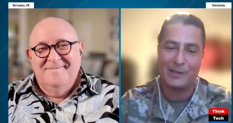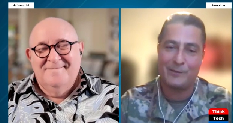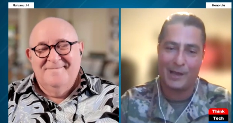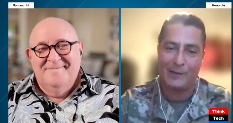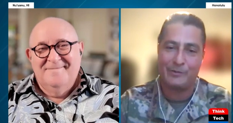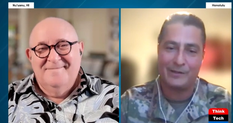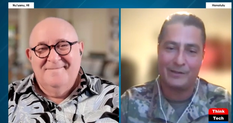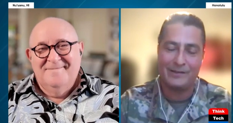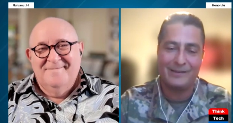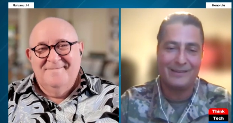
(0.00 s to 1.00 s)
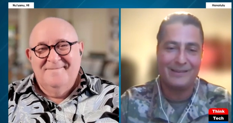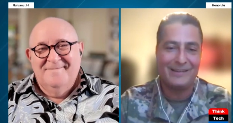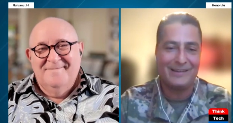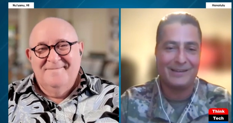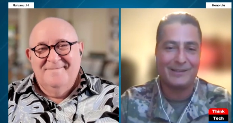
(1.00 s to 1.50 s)
Speaker 1: make you happy.
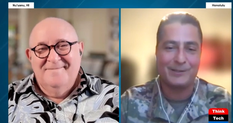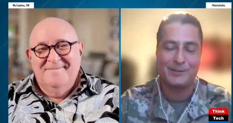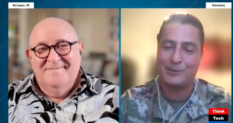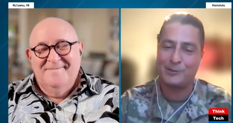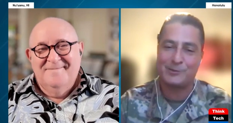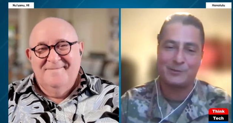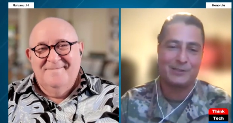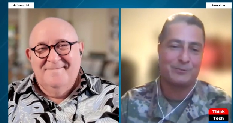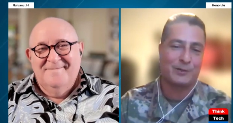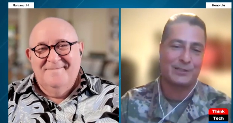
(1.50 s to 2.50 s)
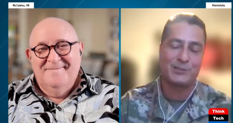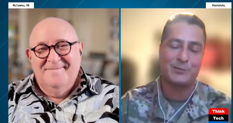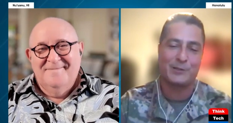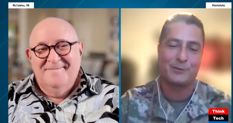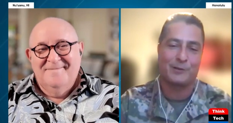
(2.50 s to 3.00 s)
That's what gets
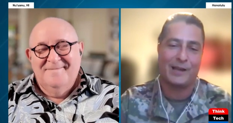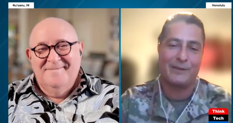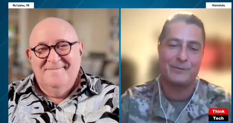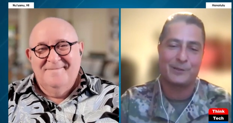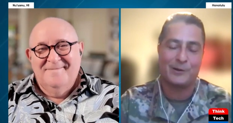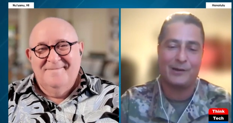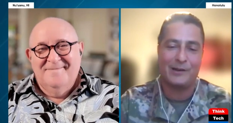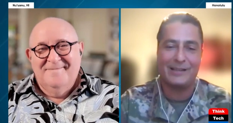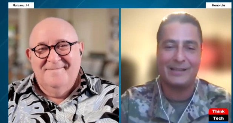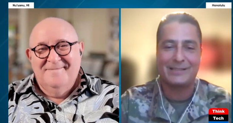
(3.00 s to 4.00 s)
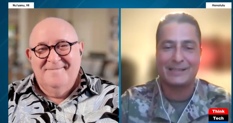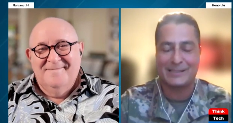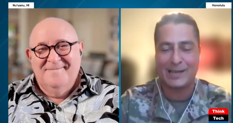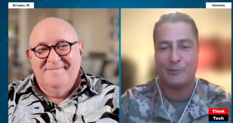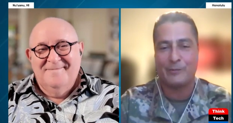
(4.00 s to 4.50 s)
me through life. So
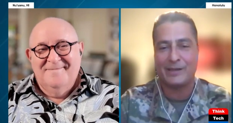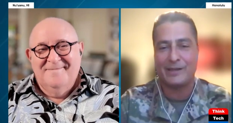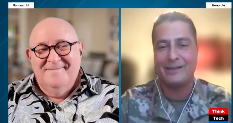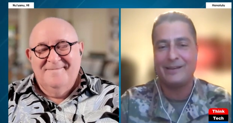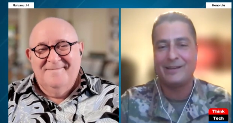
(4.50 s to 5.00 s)
it's helped me.